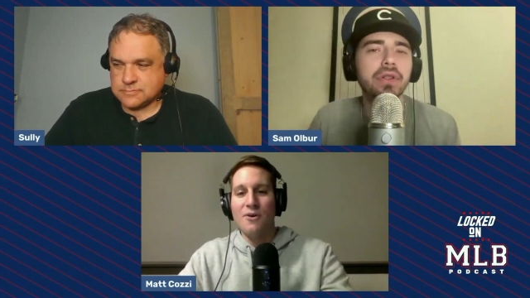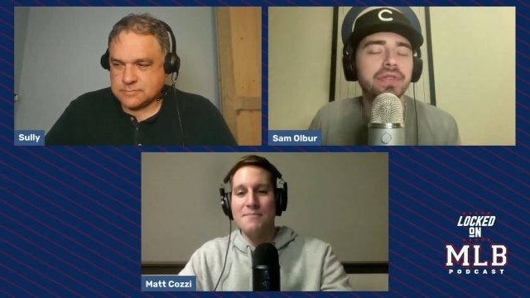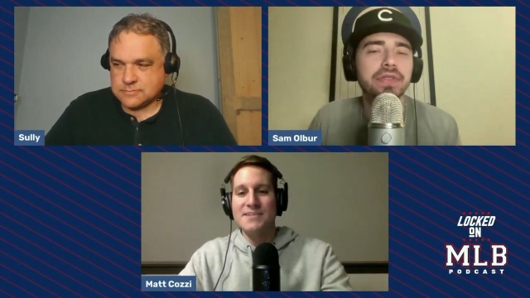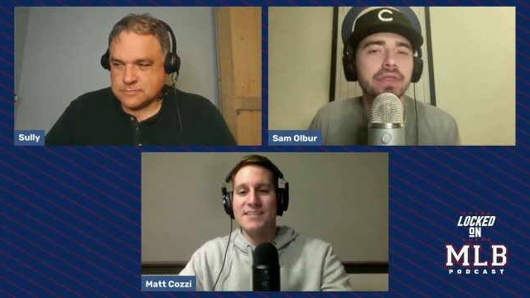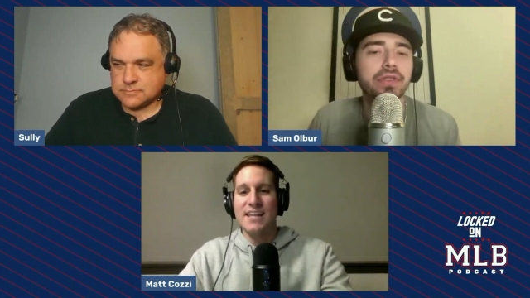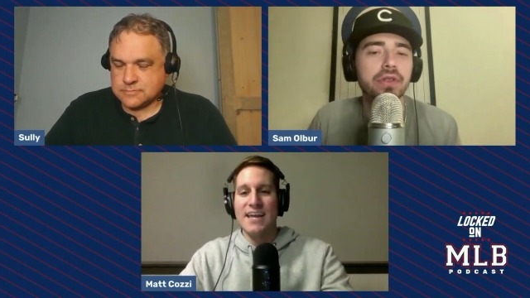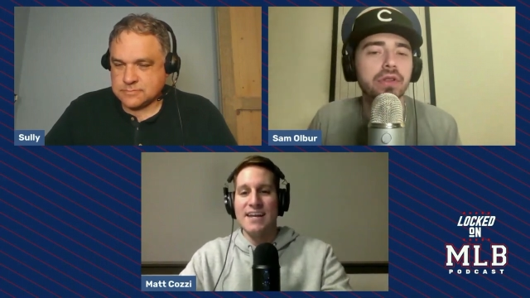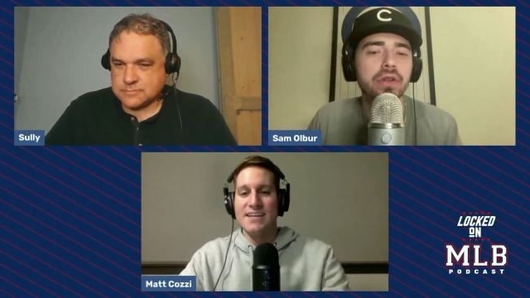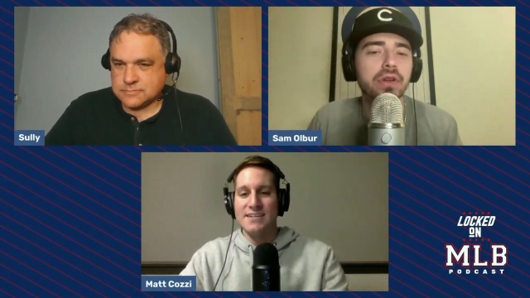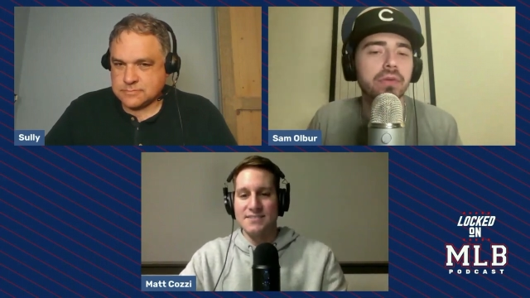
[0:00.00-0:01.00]
Speaker 1: Or
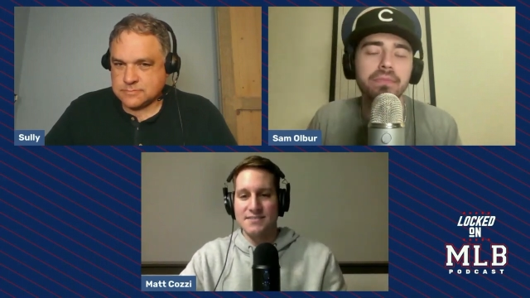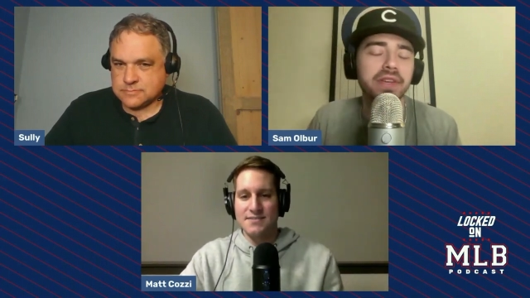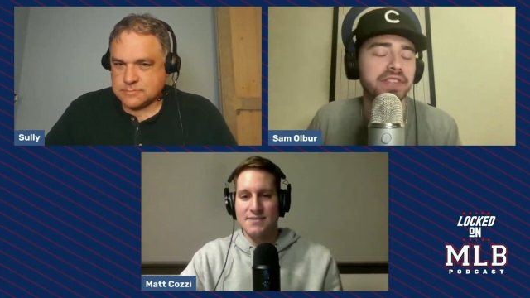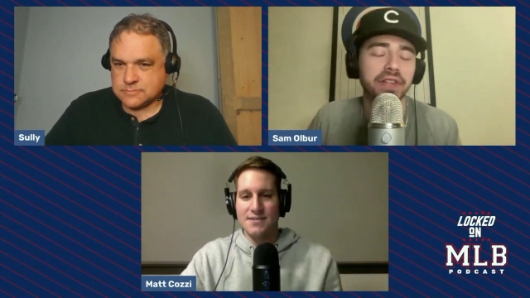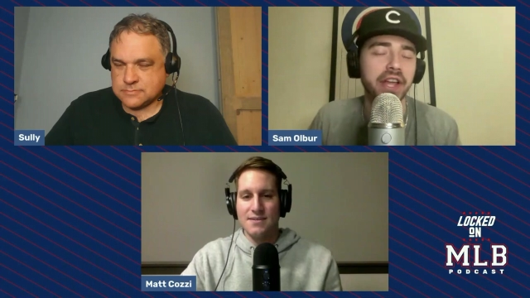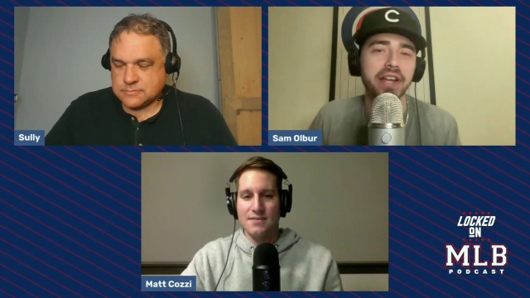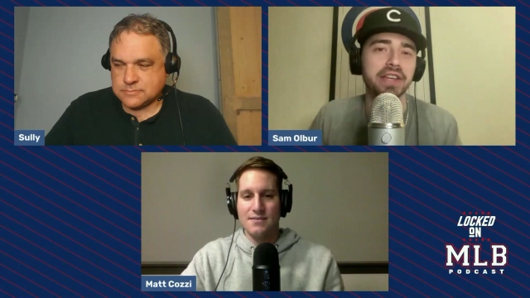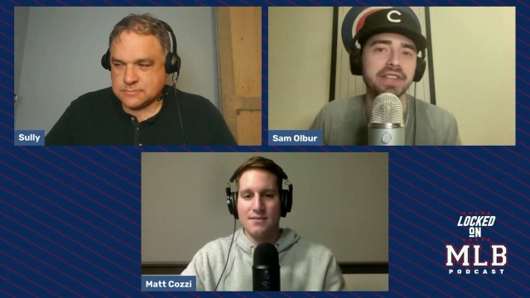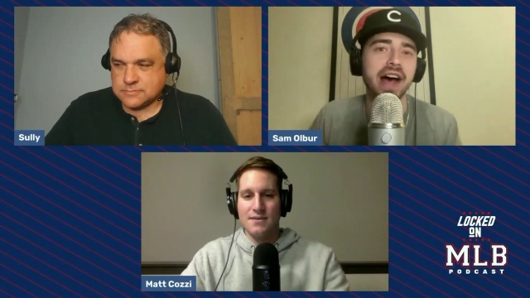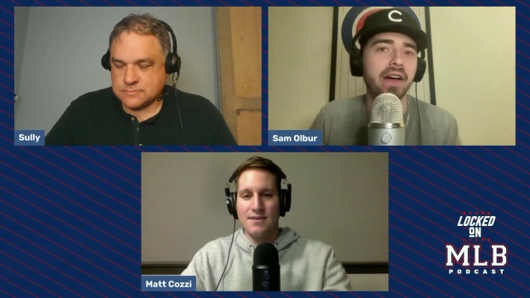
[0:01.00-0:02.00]
miscellaneous.
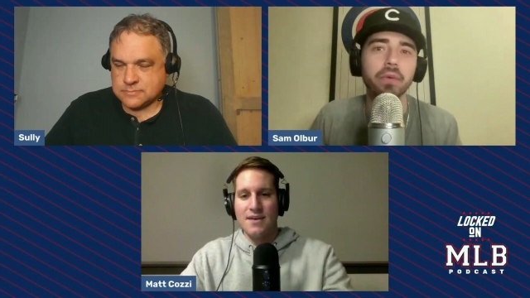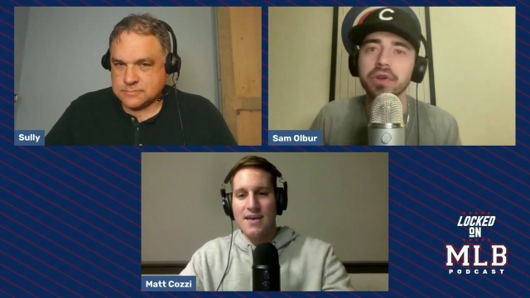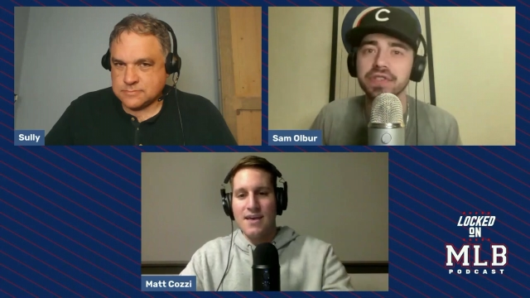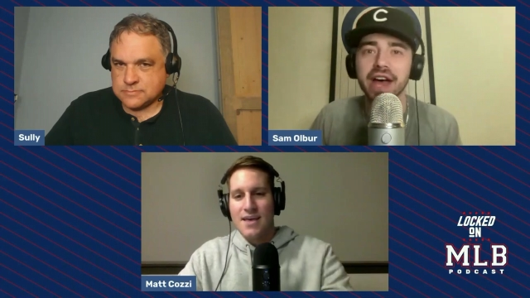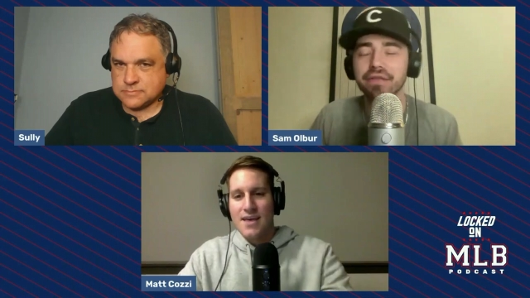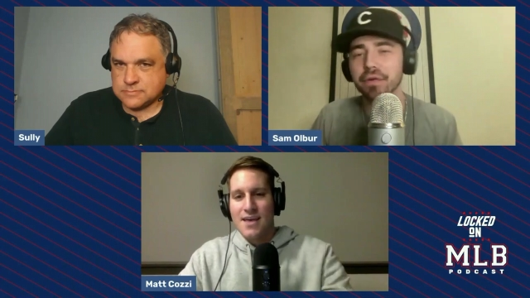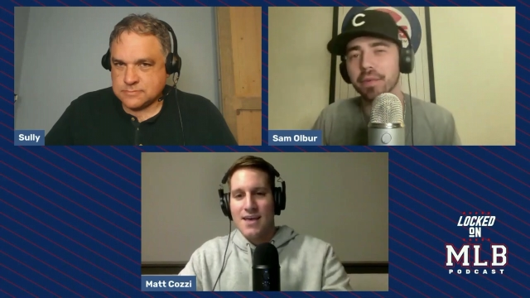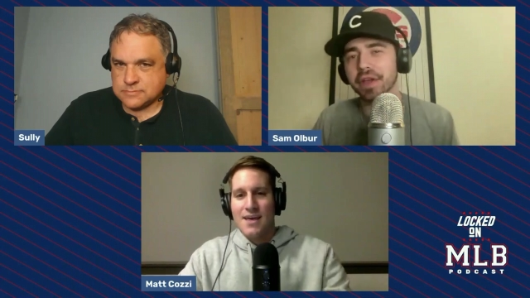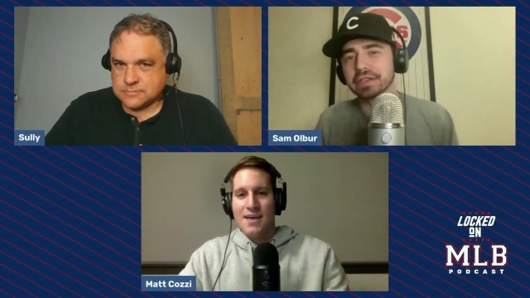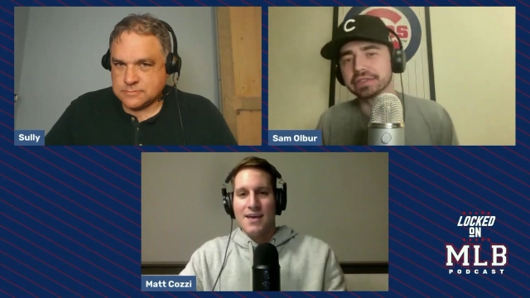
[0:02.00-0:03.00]
Miscellaneous. Hollywood's not for
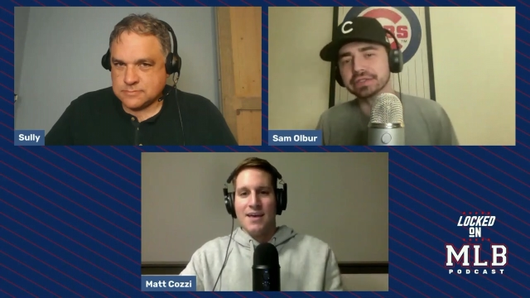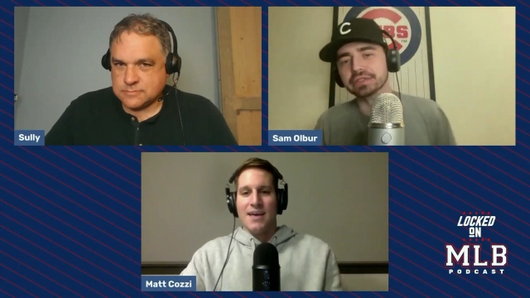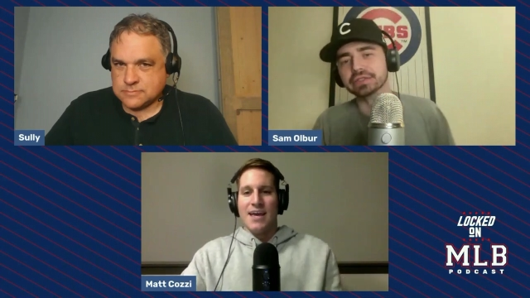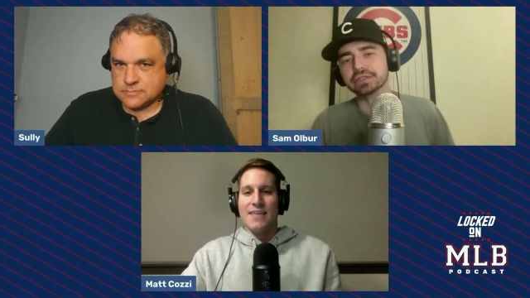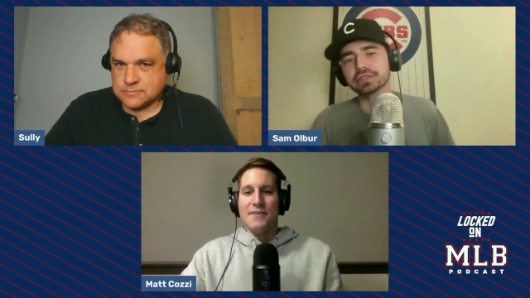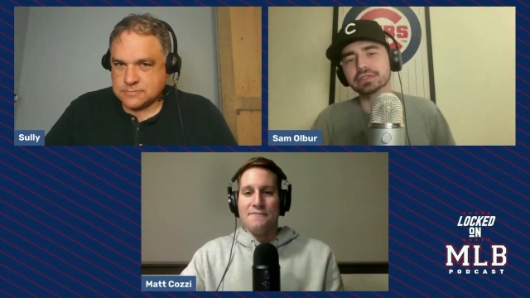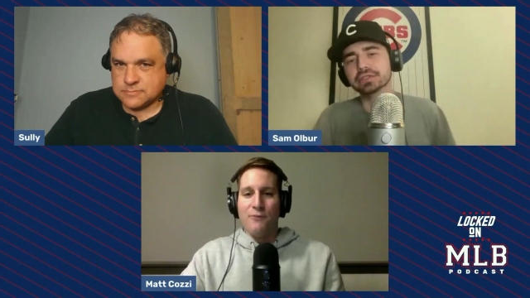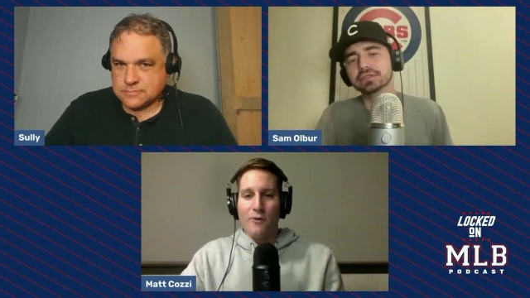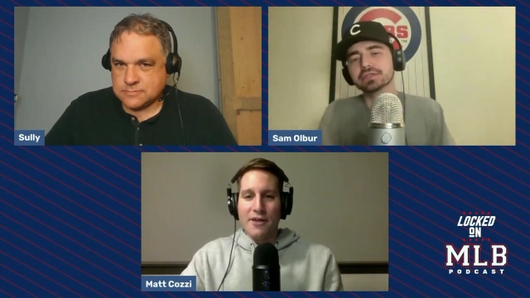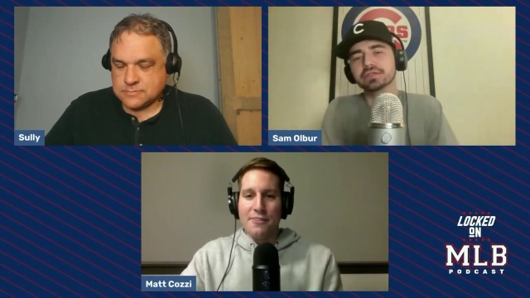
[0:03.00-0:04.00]
me. In the
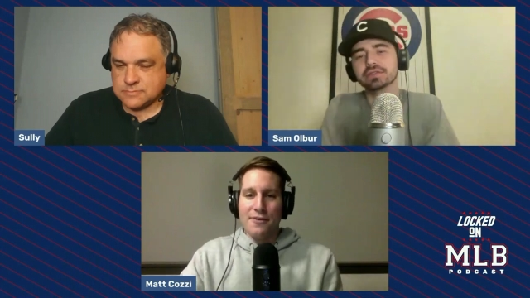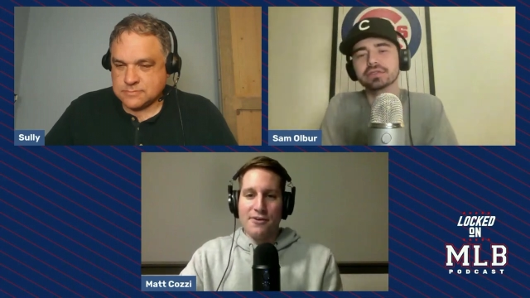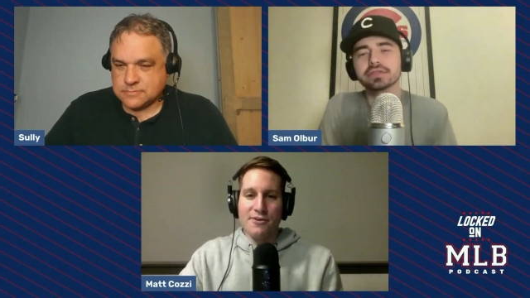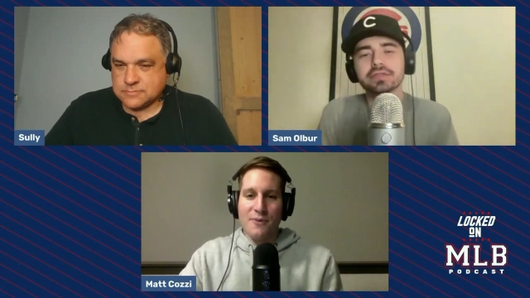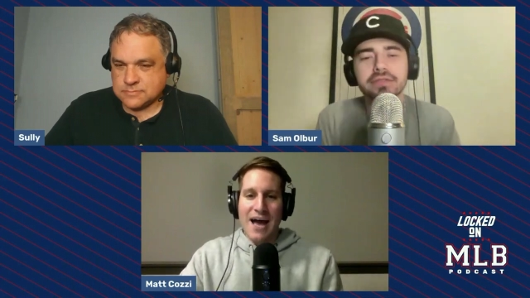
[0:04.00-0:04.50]
43rd